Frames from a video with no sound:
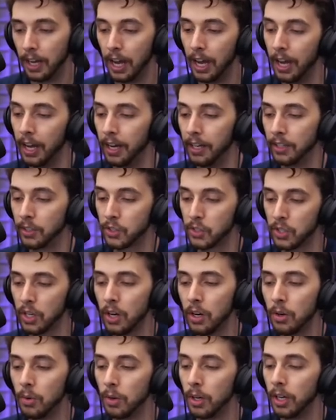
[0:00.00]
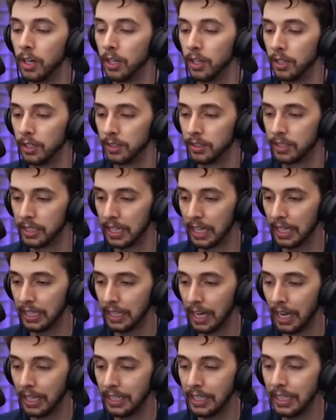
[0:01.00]
Uh, so, did
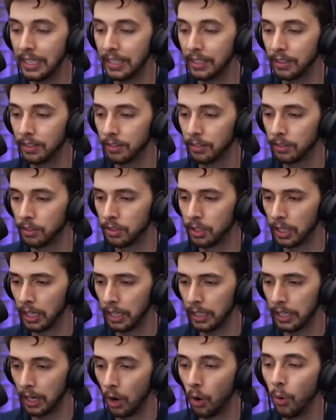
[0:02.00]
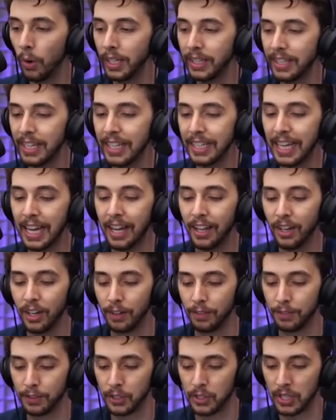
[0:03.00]
I? I didn't did I? Oh, I did get
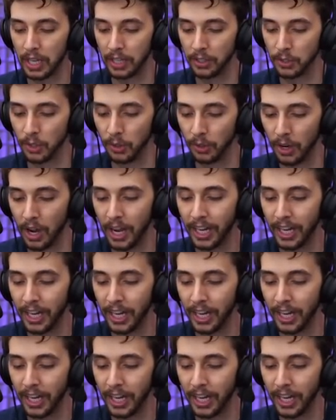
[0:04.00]
enough for Stegosaurus.